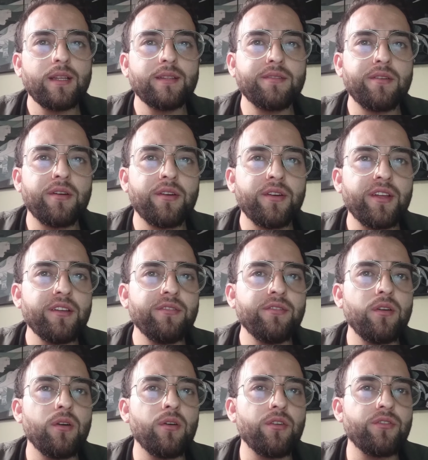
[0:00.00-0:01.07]
Tariff
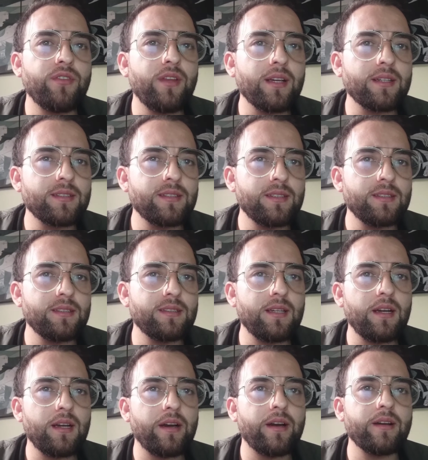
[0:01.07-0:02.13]
or taxes
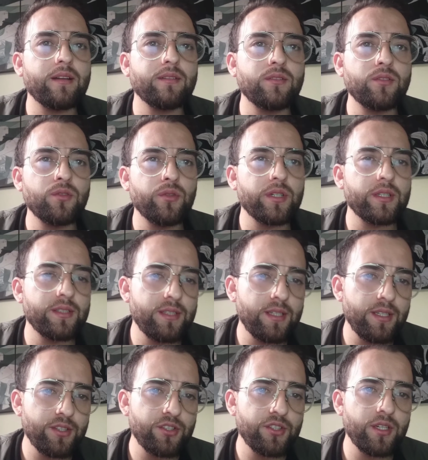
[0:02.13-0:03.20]
are two
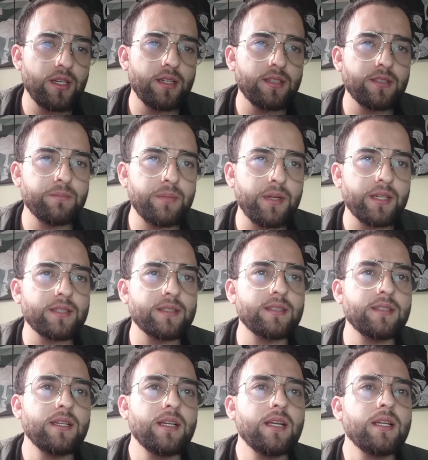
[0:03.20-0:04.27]
essential
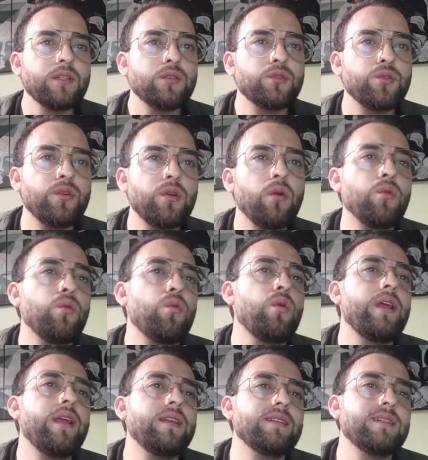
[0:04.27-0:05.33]
aspects to know
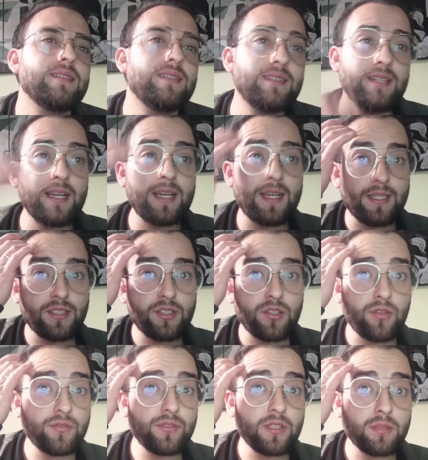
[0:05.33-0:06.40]
in the stage
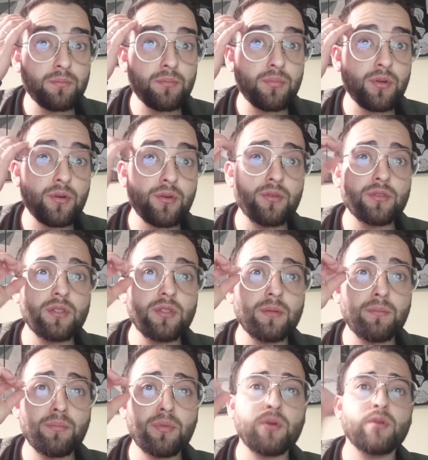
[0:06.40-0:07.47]
of the sport
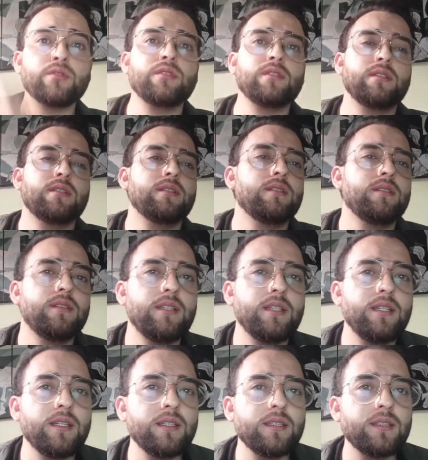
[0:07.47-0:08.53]
process, and
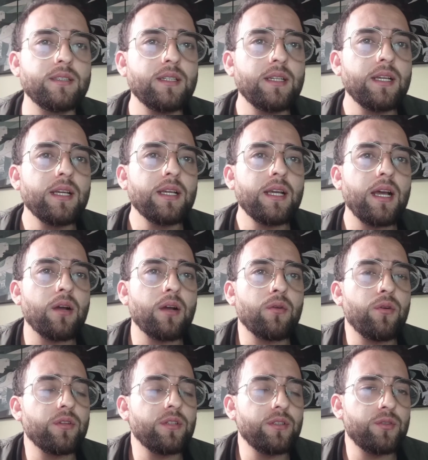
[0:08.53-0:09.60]
this,
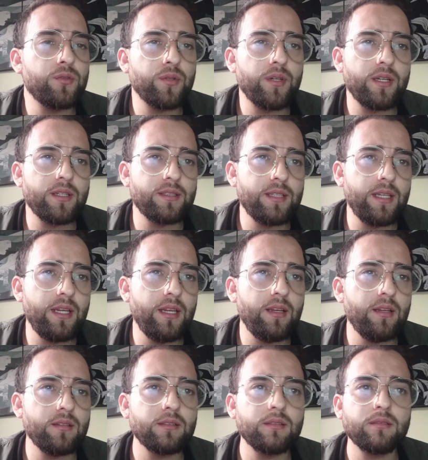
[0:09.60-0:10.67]
according to SE,
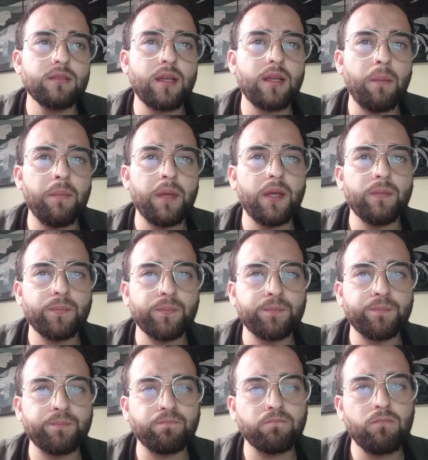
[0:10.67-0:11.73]
can be
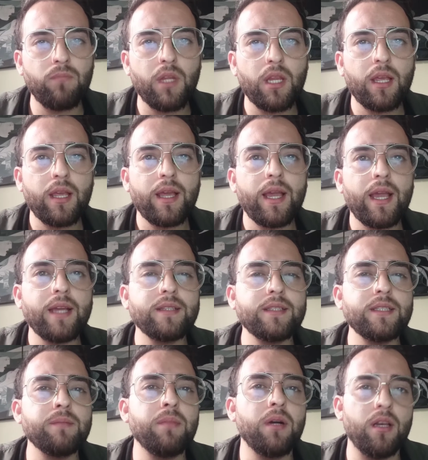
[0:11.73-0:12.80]

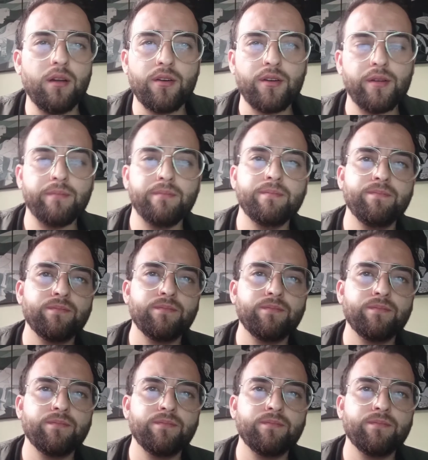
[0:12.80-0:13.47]
AG valorem.